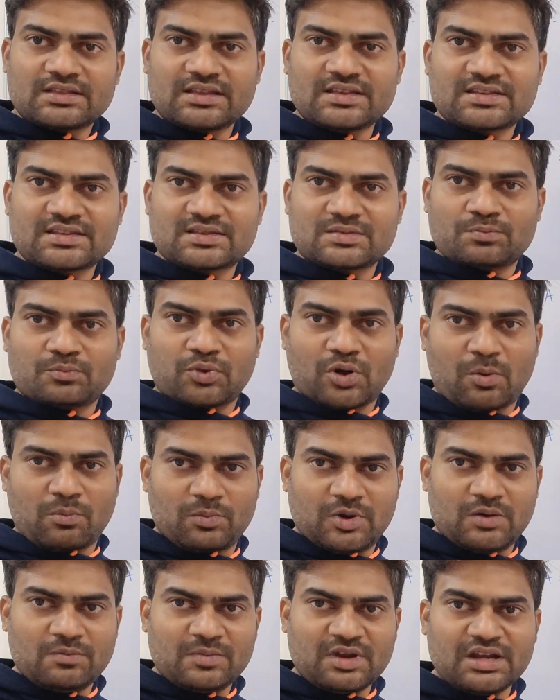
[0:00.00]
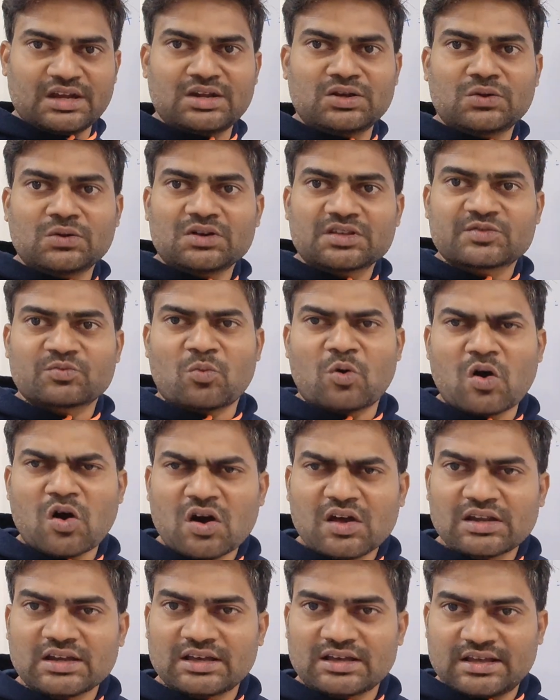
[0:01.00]
this problem into a
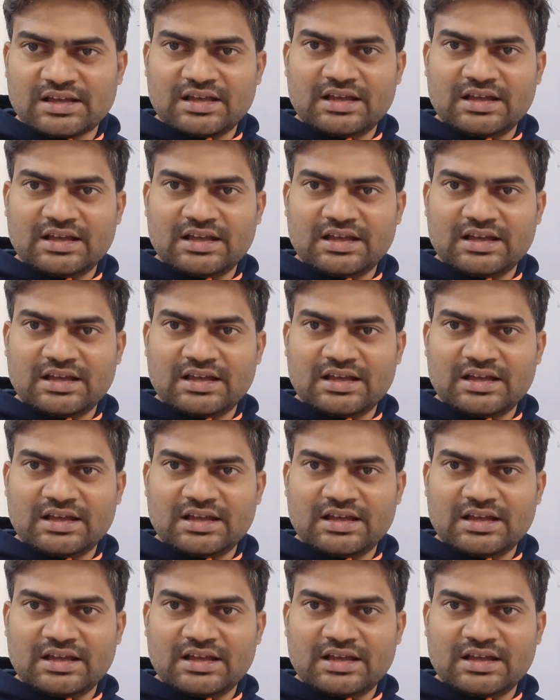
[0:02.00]
small